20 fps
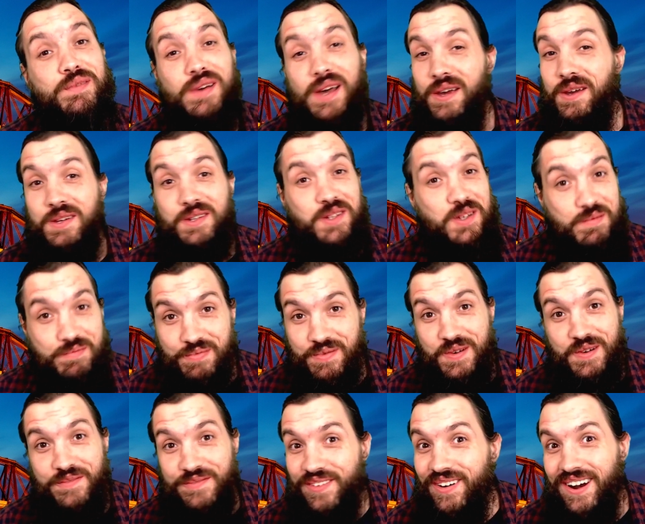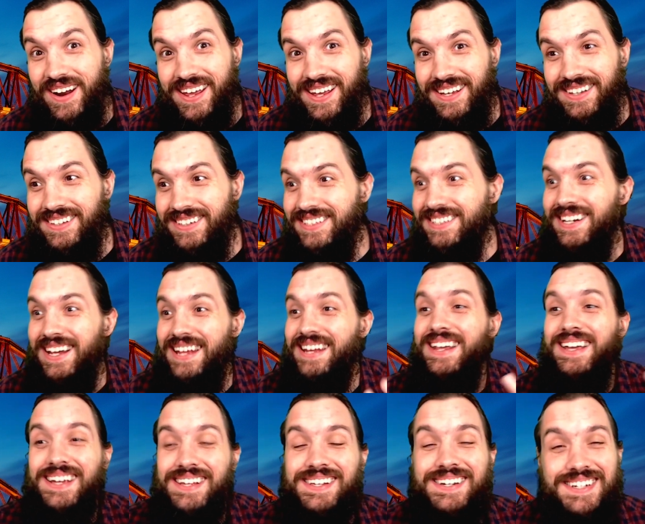How do you improve in
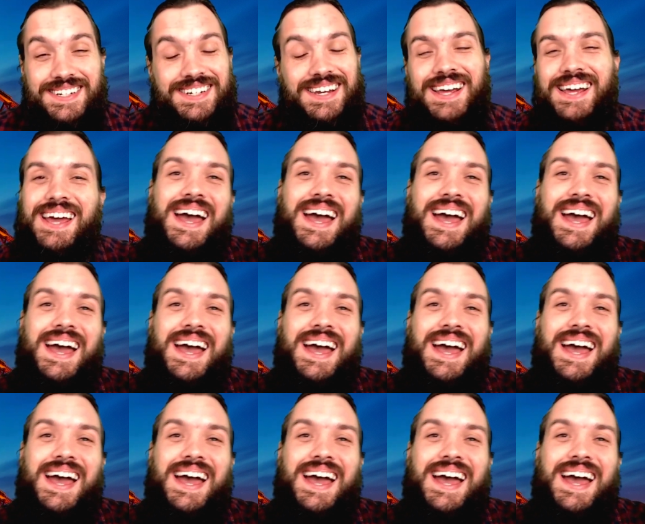English?